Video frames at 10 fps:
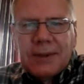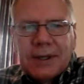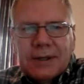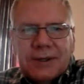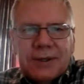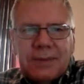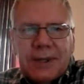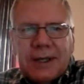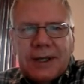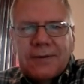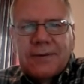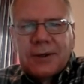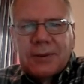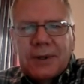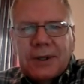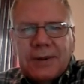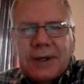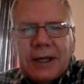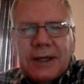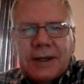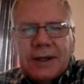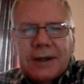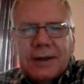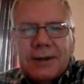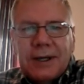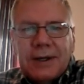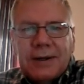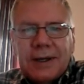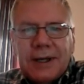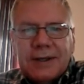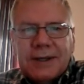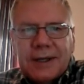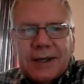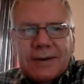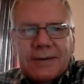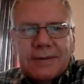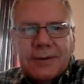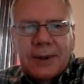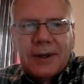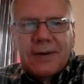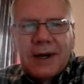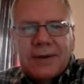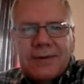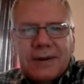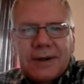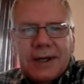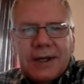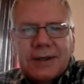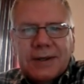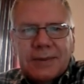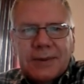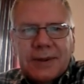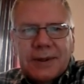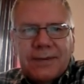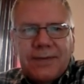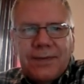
because there's a big difference between 3 degrees and 25 degrees or more.